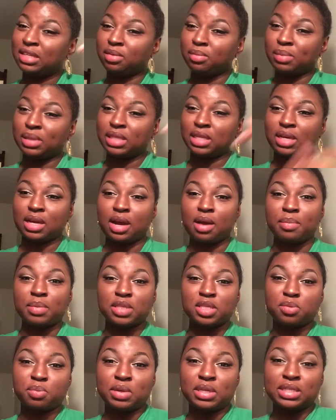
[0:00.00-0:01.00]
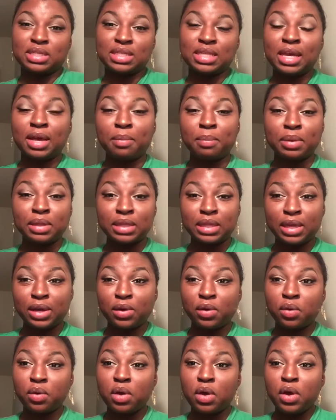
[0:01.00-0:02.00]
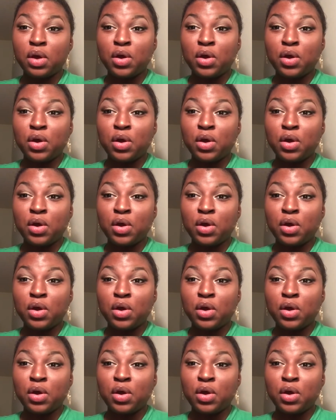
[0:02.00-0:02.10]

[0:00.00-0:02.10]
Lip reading: them in the comment space down below.